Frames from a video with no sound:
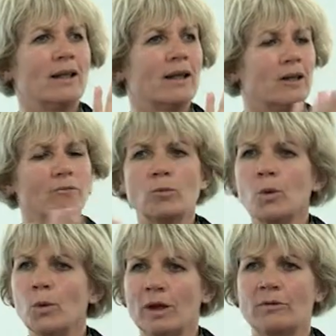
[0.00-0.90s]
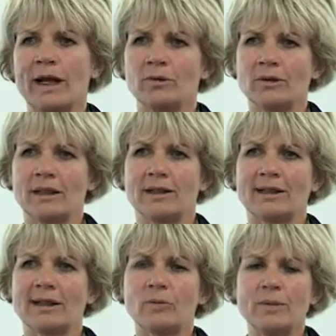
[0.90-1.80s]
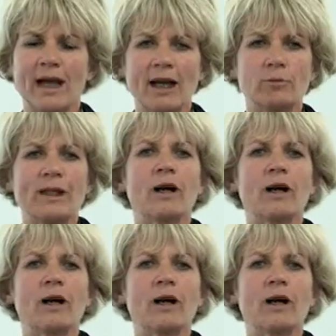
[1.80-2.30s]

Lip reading: kind of wall around us. That we